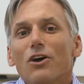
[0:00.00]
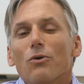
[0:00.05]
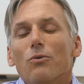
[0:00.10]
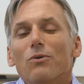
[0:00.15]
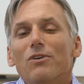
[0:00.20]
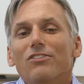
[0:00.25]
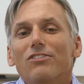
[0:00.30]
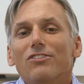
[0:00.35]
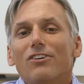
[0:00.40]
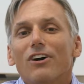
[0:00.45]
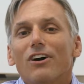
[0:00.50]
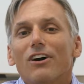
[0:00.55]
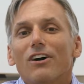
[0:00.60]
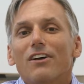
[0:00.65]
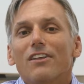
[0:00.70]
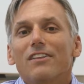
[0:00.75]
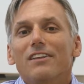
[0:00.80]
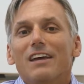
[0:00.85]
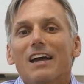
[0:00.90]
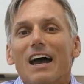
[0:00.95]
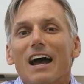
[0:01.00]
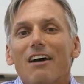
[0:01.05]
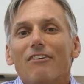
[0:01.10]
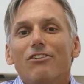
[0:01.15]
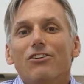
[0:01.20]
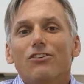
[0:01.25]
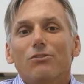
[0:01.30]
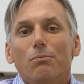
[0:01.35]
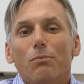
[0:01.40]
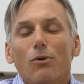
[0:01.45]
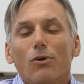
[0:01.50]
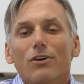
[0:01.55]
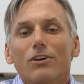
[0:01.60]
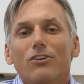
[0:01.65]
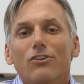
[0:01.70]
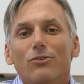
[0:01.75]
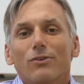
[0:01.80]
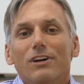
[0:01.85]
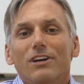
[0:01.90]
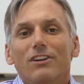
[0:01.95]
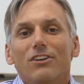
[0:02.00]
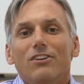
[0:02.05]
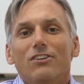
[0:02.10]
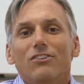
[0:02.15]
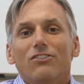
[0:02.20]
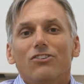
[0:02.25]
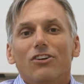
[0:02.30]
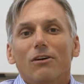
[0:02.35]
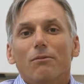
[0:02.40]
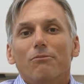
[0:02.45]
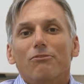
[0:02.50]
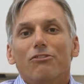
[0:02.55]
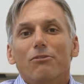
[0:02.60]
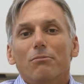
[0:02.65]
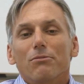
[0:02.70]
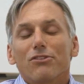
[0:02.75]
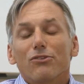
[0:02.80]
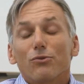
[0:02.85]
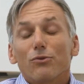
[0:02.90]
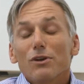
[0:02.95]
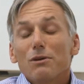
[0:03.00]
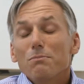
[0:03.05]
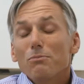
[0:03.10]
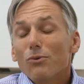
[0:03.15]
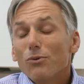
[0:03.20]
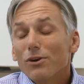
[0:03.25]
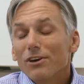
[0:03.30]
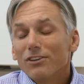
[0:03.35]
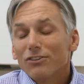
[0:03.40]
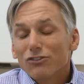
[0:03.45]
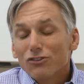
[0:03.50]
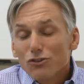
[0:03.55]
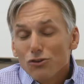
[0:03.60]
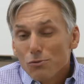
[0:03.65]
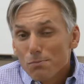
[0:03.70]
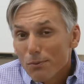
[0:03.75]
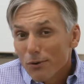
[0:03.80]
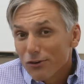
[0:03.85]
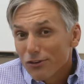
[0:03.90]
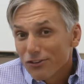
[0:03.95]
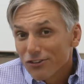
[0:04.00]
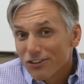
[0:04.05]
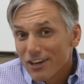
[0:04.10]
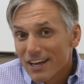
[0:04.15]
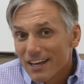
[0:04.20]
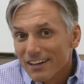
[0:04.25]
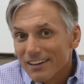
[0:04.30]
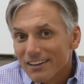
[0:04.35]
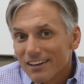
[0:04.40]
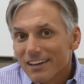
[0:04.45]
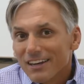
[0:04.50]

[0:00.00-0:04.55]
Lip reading: we saw the average mortgage rate jump from 3.2%